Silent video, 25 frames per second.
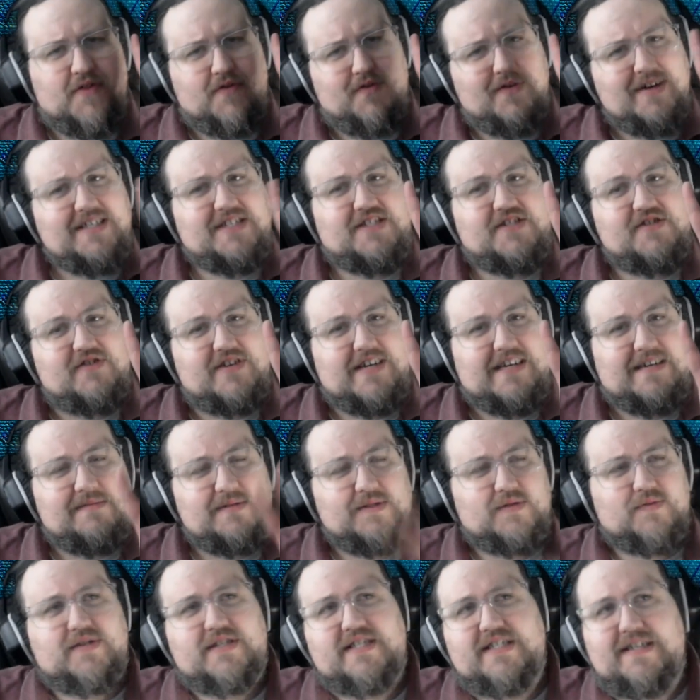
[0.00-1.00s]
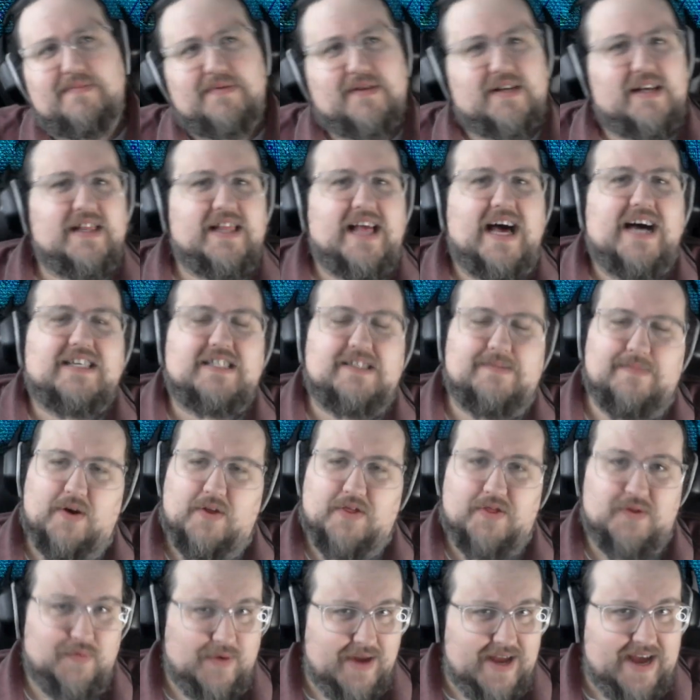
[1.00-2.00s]
3 streams, which typically last about
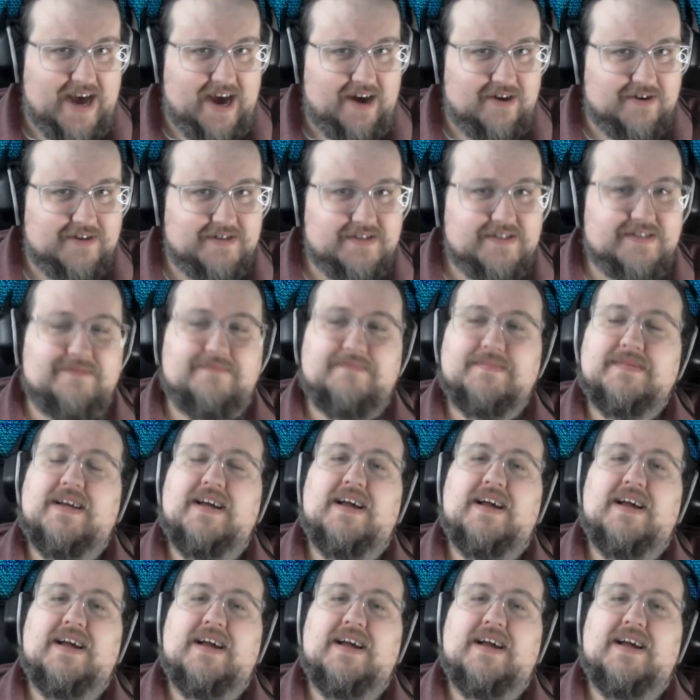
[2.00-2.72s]
3 hours,